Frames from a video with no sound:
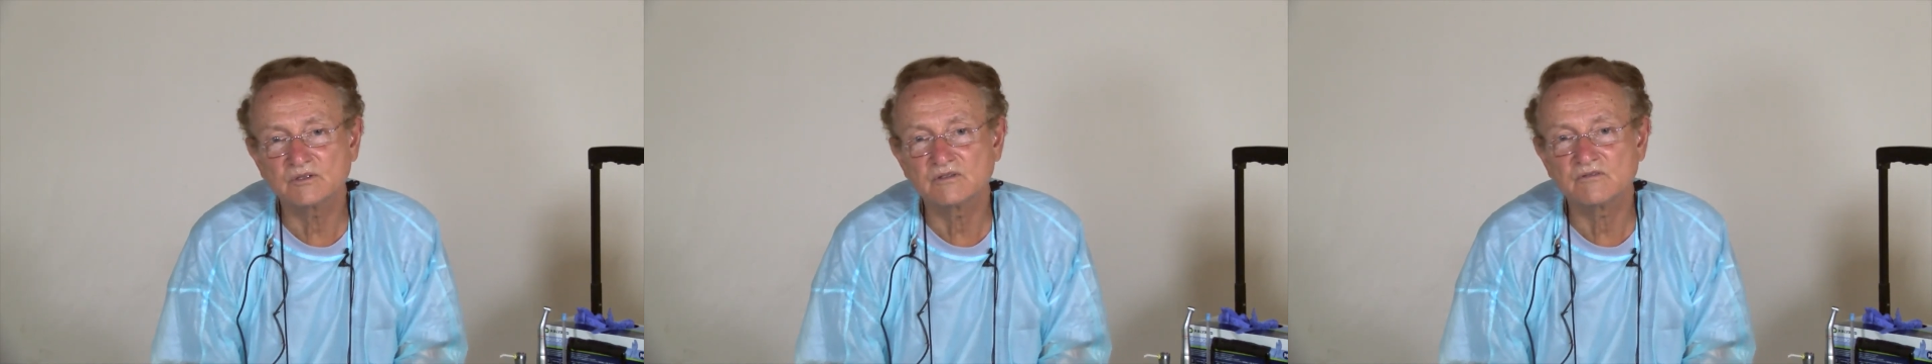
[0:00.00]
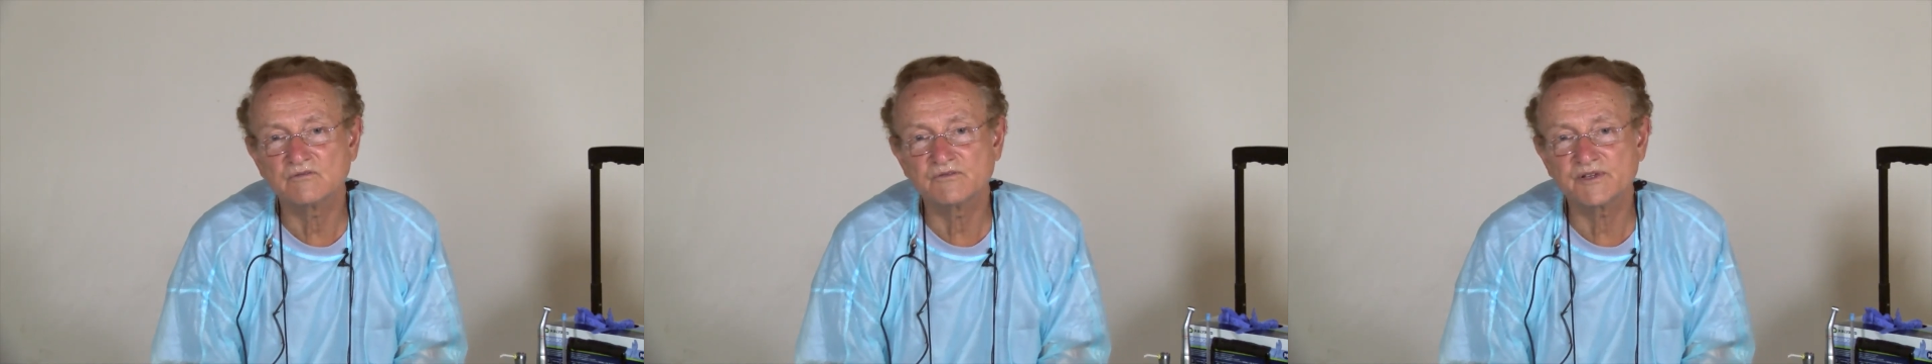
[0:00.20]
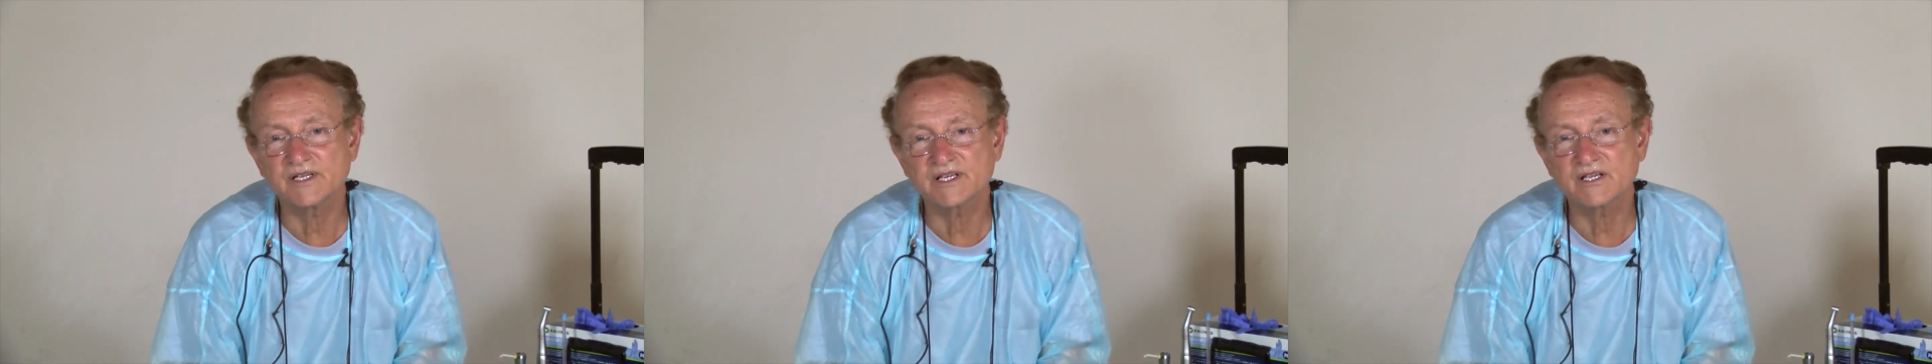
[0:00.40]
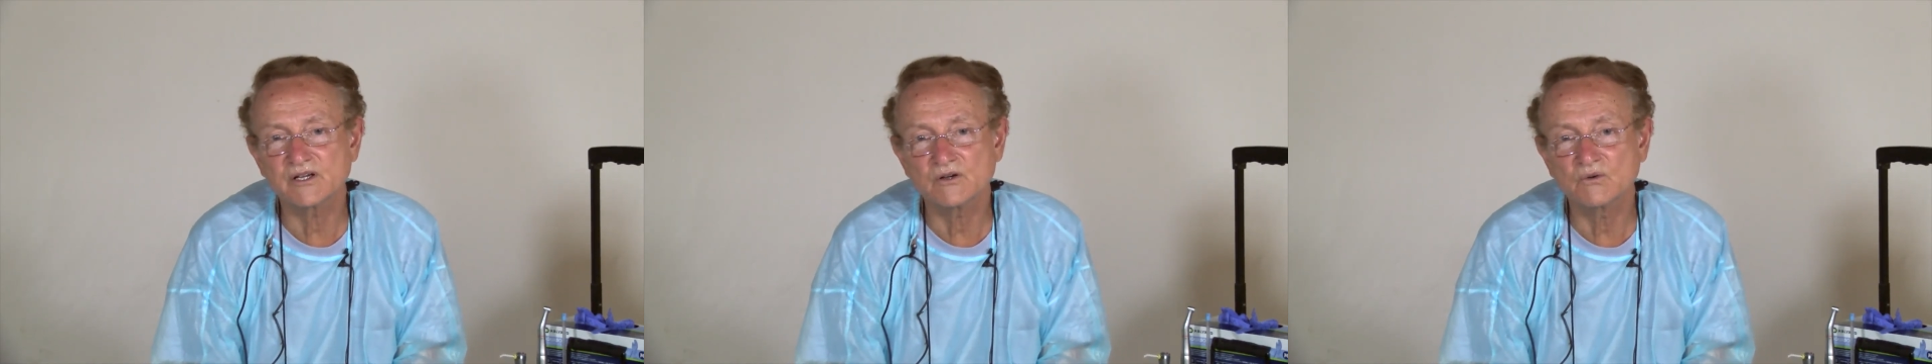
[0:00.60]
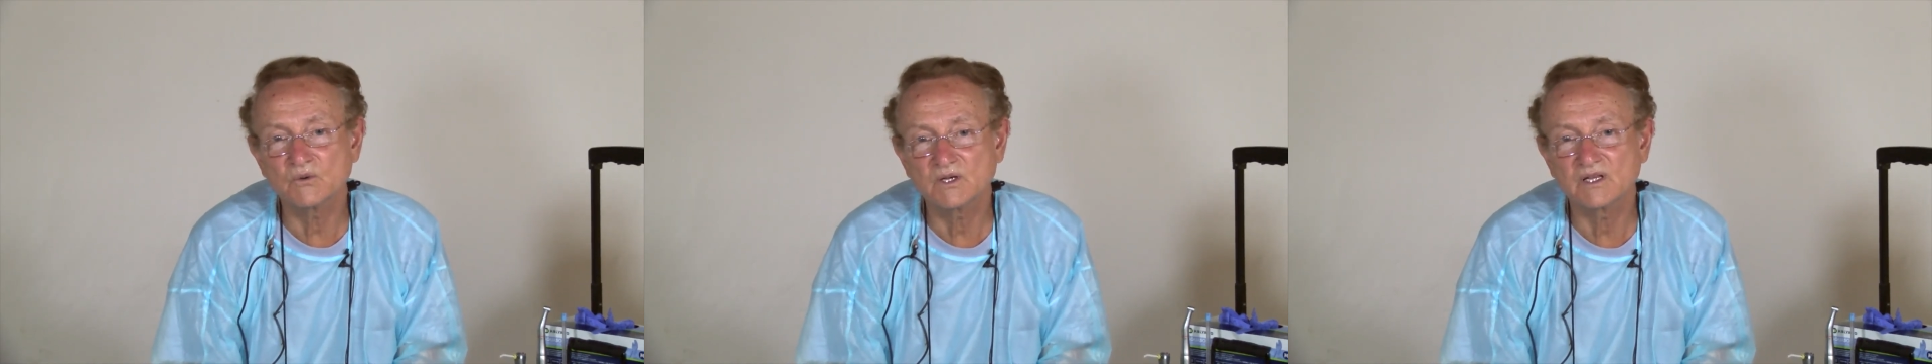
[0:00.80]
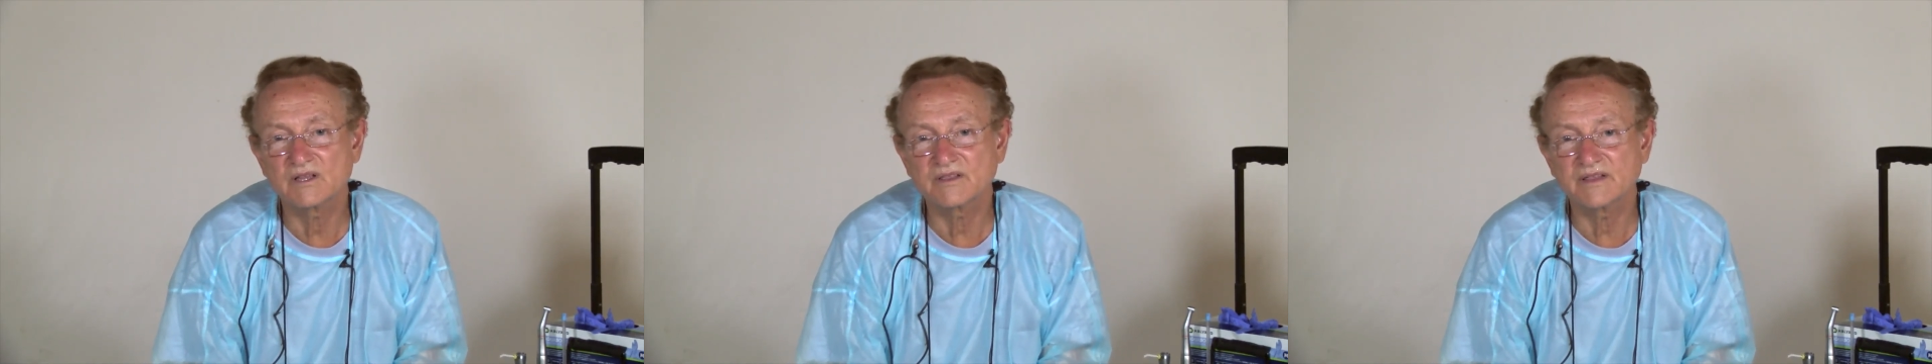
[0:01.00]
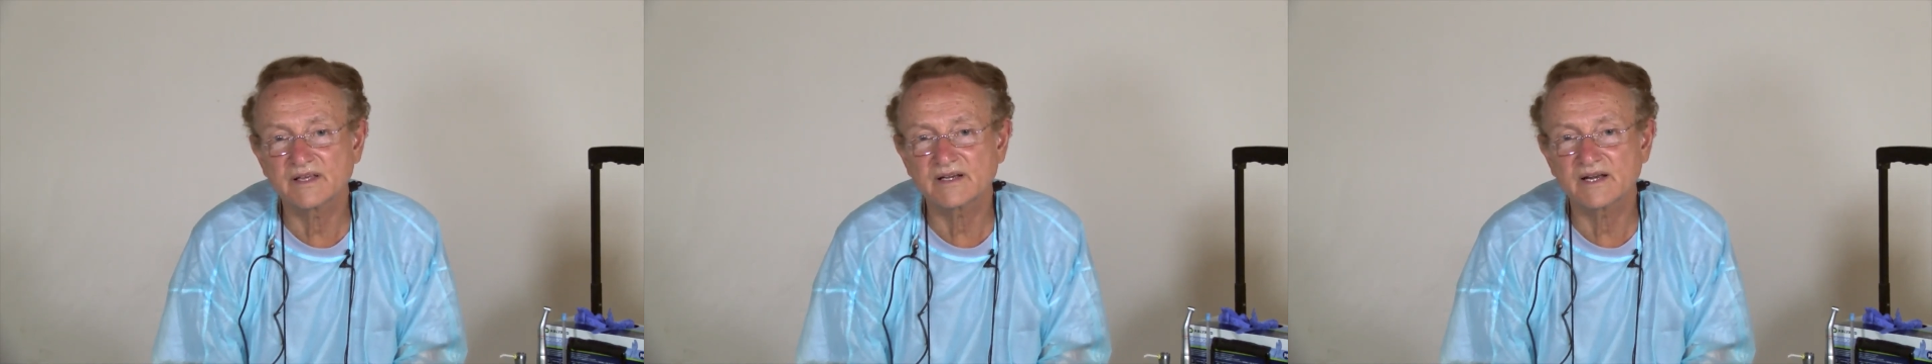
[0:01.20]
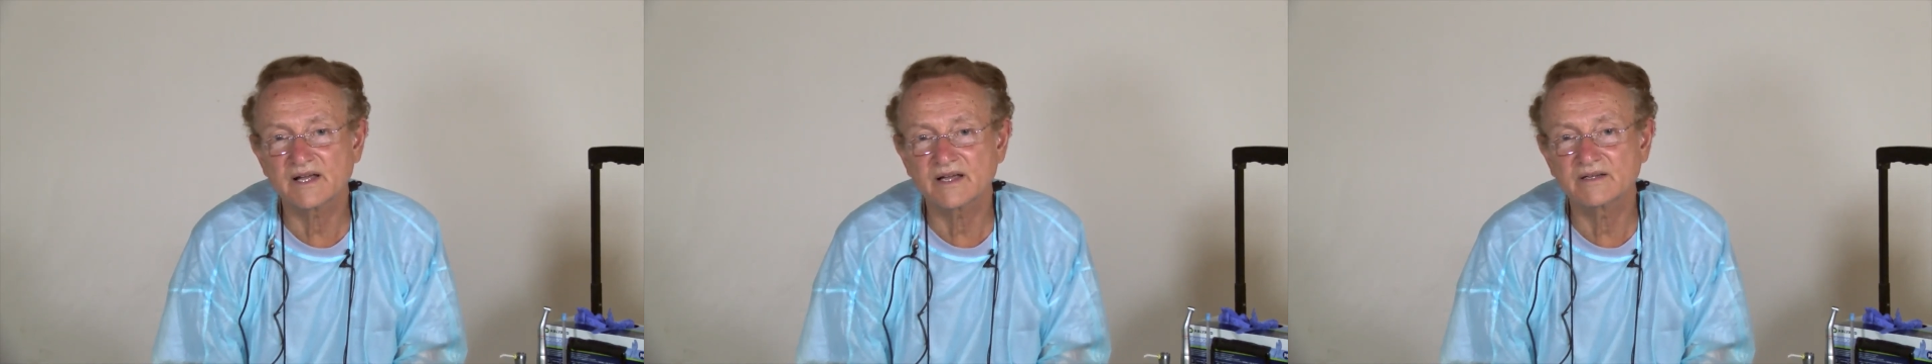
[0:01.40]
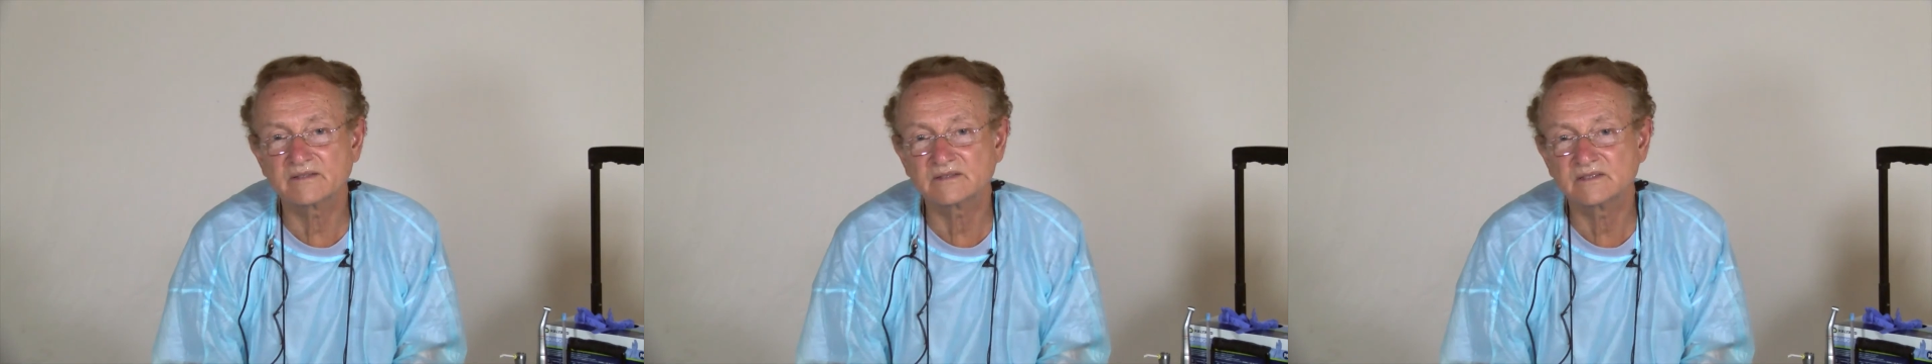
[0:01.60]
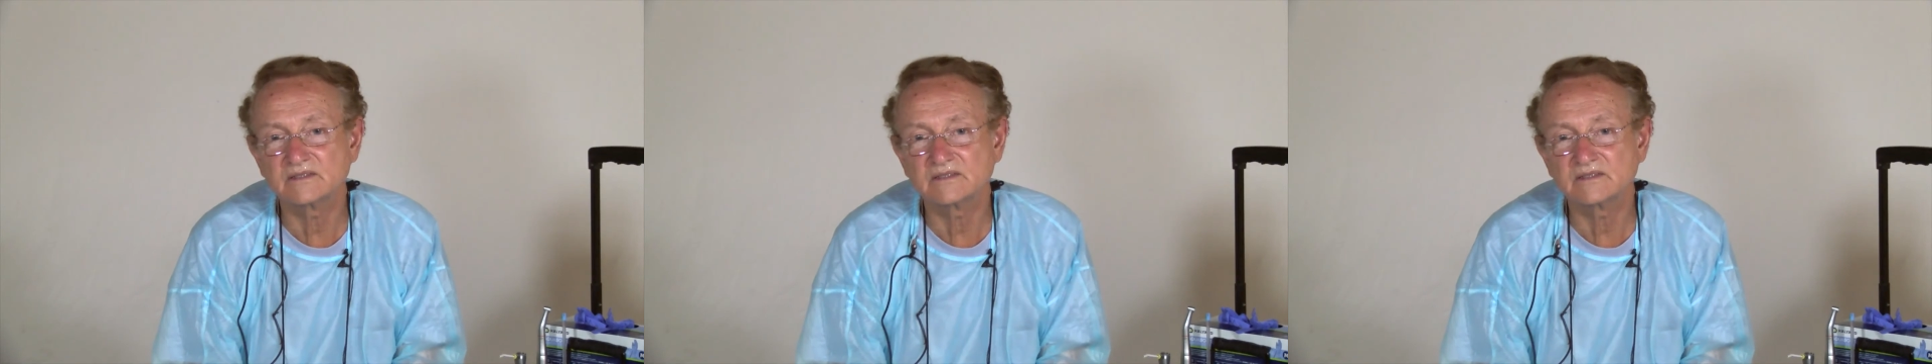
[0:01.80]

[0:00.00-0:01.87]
video that I